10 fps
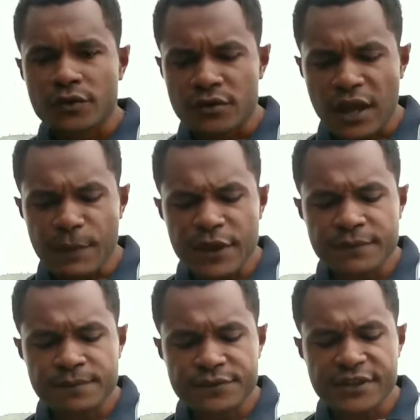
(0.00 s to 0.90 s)
time
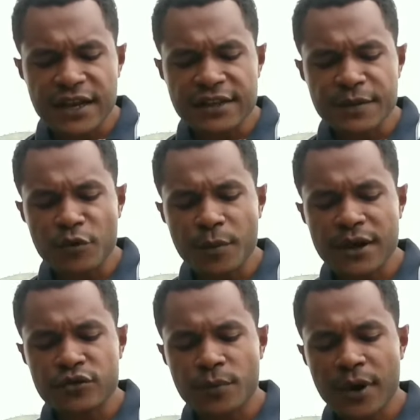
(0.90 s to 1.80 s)
me select the
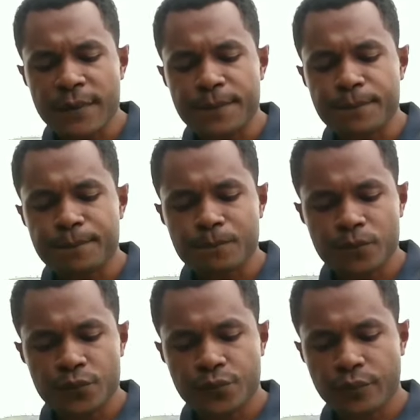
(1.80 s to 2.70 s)
mobile top up.
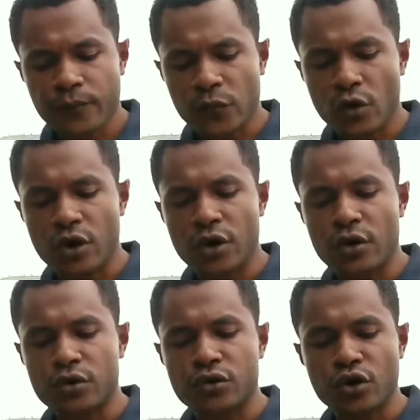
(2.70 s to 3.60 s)
Okay,
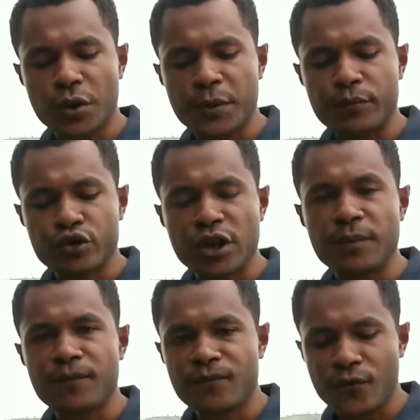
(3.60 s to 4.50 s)
I'll talk me put
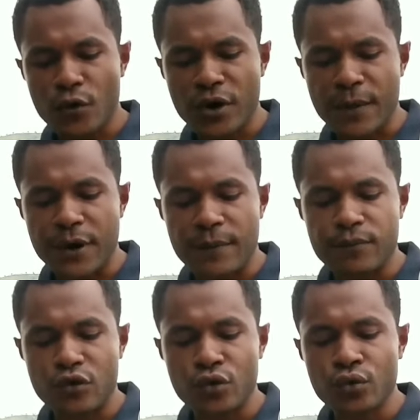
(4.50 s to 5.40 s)
him phone number
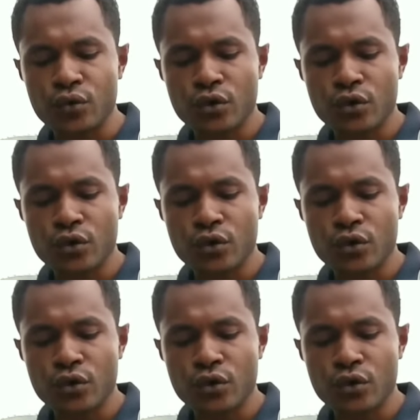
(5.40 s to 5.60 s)
blue.